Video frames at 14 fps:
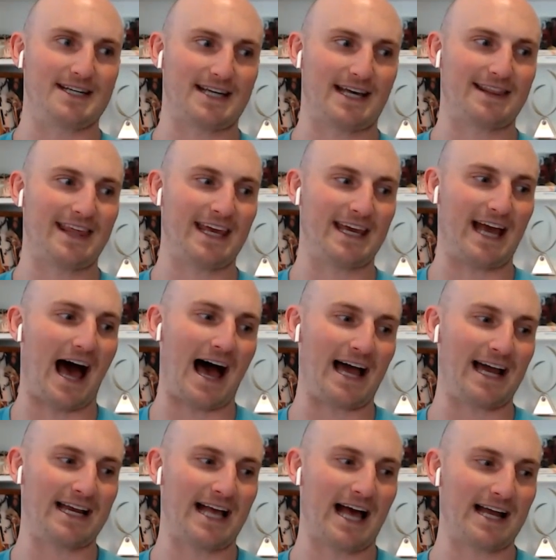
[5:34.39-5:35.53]
I think
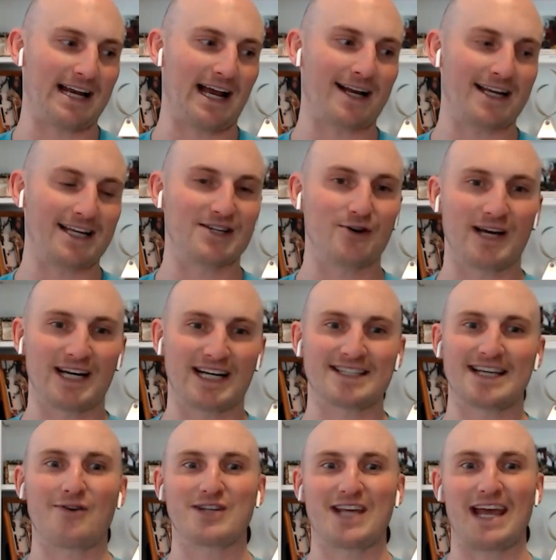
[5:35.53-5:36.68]
I kind of got into it because I
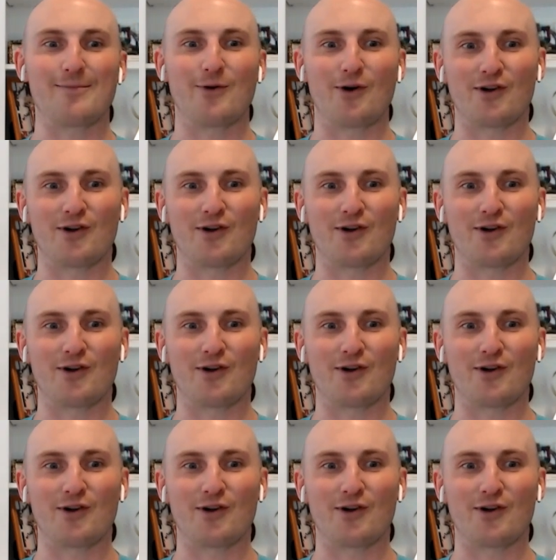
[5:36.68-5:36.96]
was able